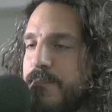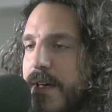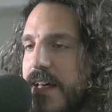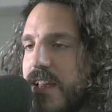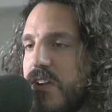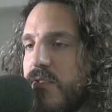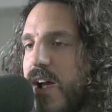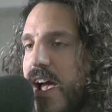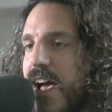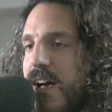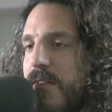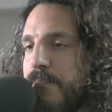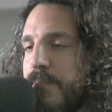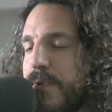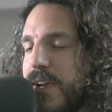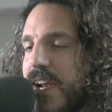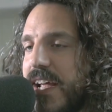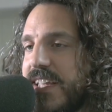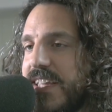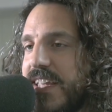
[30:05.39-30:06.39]
better at,
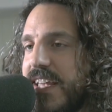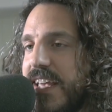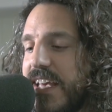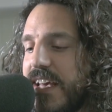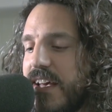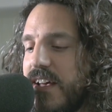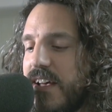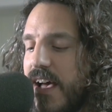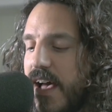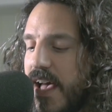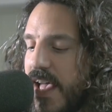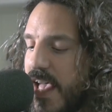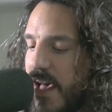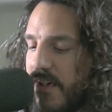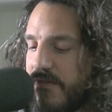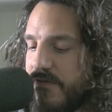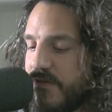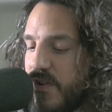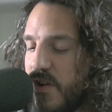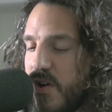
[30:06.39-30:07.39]
but I can't. I
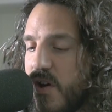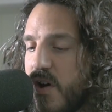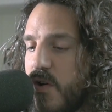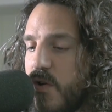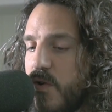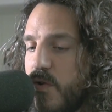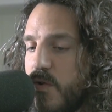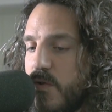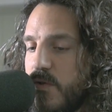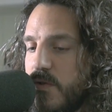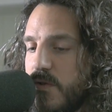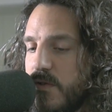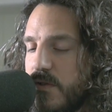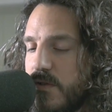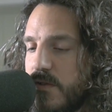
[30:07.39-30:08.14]
have no